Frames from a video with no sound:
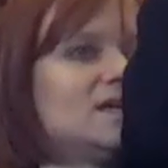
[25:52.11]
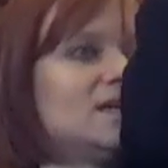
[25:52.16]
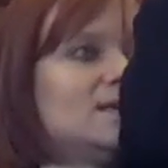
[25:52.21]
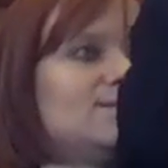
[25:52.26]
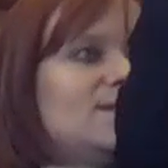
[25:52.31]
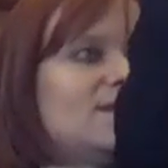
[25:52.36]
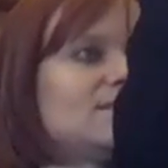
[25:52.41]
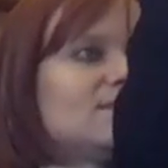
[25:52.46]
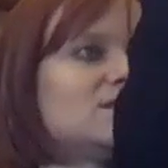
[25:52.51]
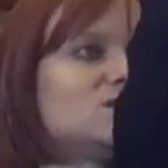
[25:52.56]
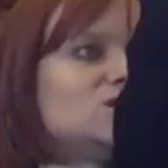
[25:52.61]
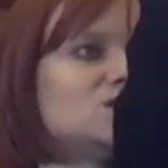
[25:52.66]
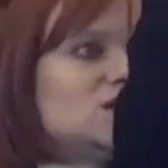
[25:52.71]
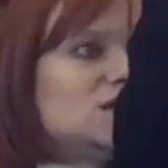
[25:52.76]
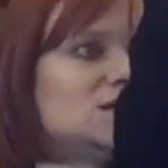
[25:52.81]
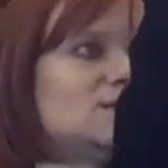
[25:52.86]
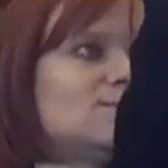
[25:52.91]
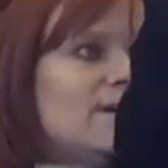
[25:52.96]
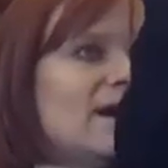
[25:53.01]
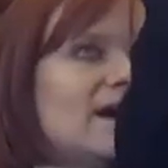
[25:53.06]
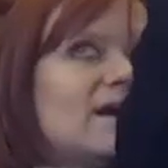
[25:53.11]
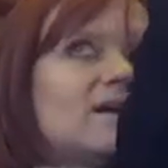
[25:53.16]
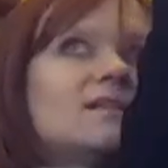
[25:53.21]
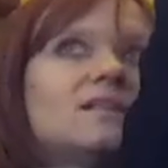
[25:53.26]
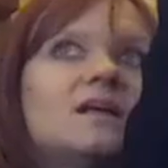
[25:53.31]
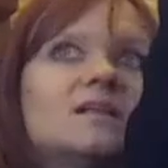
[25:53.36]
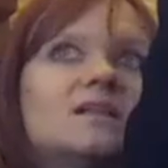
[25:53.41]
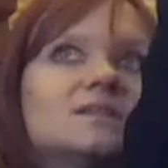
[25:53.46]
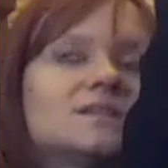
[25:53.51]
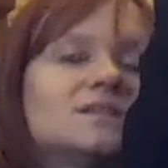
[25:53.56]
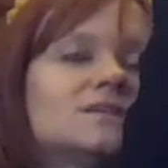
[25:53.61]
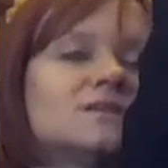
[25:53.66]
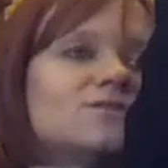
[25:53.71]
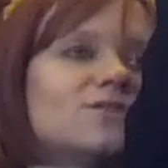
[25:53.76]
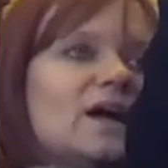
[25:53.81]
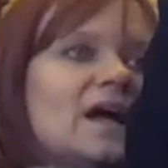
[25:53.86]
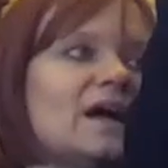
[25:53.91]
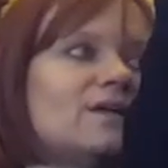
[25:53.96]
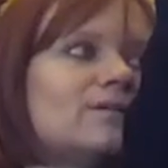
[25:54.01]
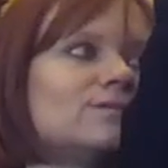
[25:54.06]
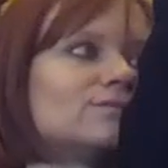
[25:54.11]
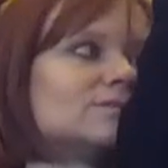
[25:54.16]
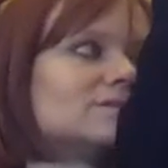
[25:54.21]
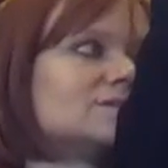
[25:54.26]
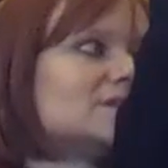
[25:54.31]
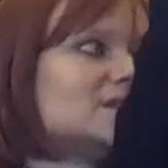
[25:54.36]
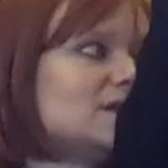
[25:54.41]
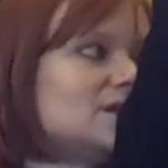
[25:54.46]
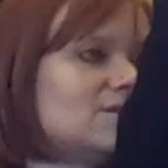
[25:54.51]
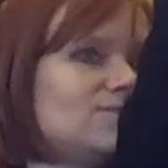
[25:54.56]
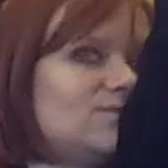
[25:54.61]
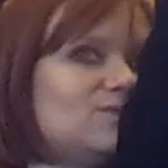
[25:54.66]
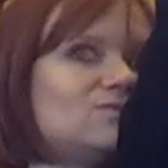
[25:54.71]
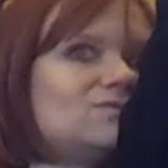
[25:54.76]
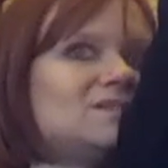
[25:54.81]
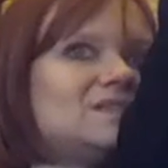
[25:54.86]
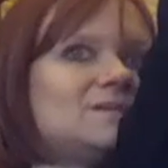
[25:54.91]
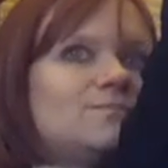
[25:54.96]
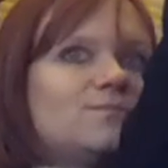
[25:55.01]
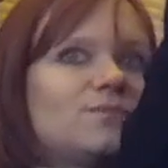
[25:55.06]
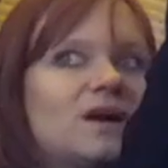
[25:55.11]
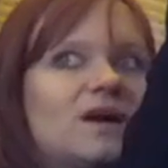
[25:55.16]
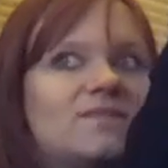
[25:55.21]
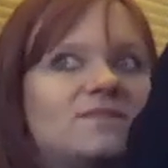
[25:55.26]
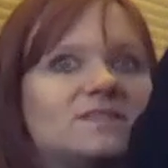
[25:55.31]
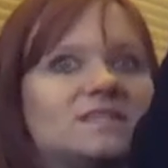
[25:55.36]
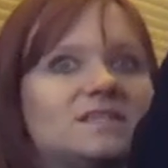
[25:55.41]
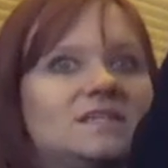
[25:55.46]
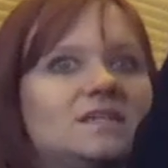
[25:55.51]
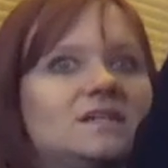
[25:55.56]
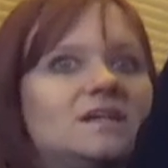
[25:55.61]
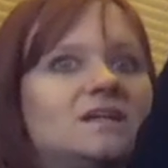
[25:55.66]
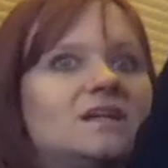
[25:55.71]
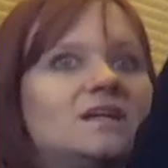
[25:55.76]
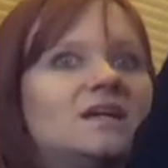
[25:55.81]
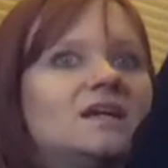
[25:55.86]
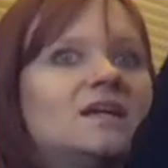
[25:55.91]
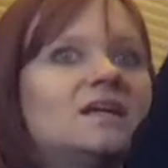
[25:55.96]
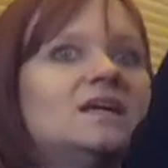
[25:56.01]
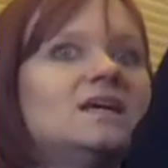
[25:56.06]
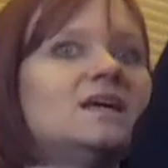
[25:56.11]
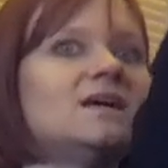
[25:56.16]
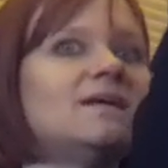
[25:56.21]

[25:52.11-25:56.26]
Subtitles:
Keeping the chin parallel to the ground. Take a few deep breaths here.